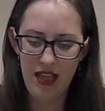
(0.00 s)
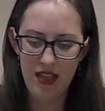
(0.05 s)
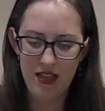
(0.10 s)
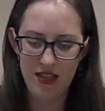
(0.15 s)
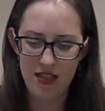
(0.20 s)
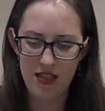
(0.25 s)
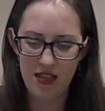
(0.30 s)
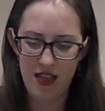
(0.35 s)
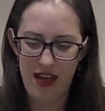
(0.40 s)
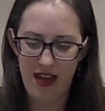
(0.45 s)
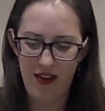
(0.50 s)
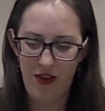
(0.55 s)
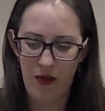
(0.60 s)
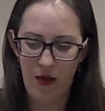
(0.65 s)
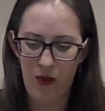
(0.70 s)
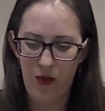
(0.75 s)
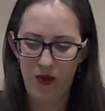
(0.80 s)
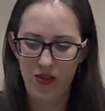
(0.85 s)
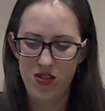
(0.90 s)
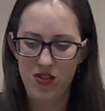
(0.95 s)
into that
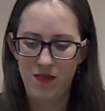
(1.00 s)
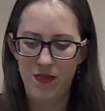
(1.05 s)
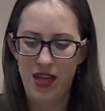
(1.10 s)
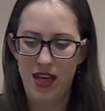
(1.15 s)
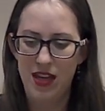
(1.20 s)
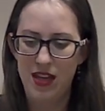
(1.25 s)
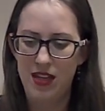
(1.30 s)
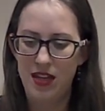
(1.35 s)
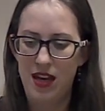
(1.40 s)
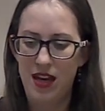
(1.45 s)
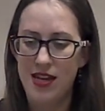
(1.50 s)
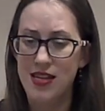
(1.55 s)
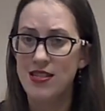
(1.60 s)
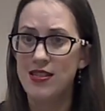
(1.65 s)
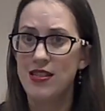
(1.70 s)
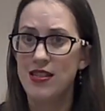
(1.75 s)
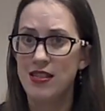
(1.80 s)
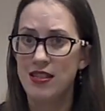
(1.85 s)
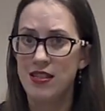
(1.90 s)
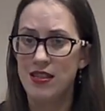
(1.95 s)
hole to make it
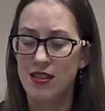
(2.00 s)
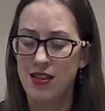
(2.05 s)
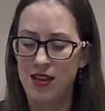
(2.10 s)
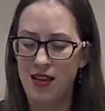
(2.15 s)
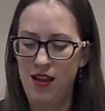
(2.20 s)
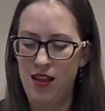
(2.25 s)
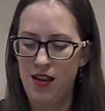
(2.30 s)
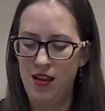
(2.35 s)
nice and